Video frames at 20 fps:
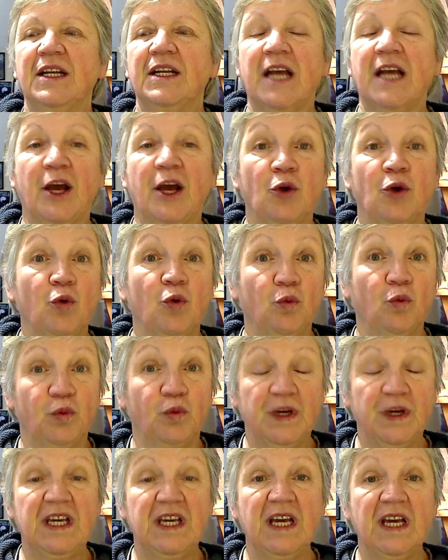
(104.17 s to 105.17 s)
Now,
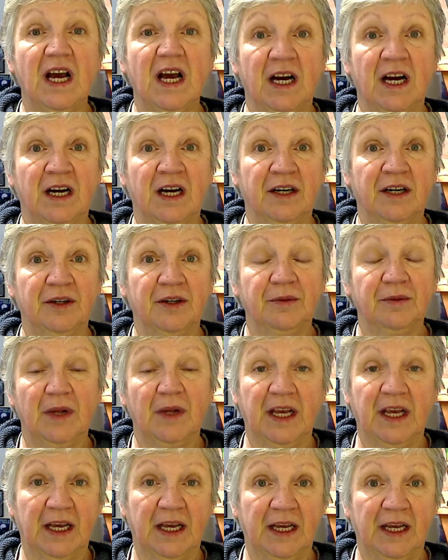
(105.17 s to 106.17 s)
we are
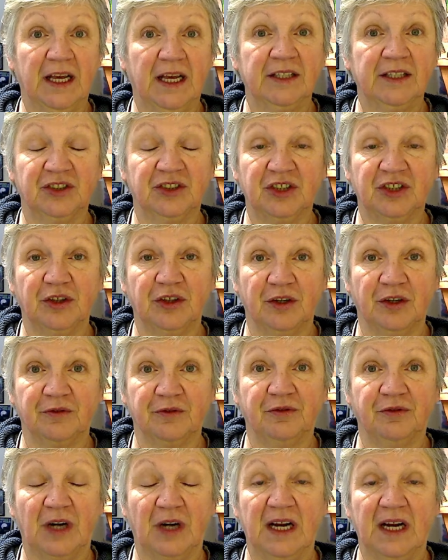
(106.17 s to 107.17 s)
in
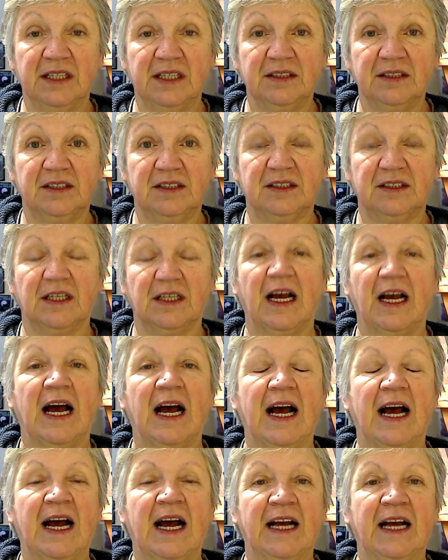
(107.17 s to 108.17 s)
southern France
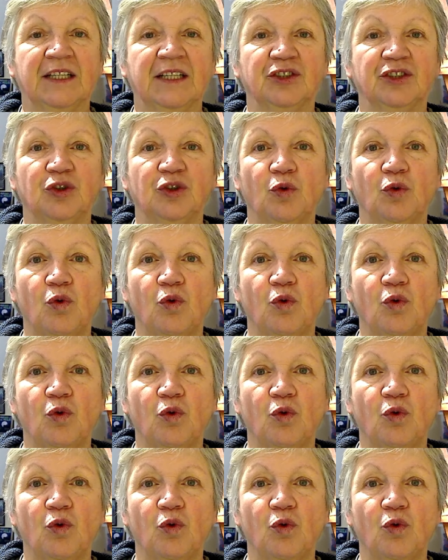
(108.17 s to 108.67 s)
and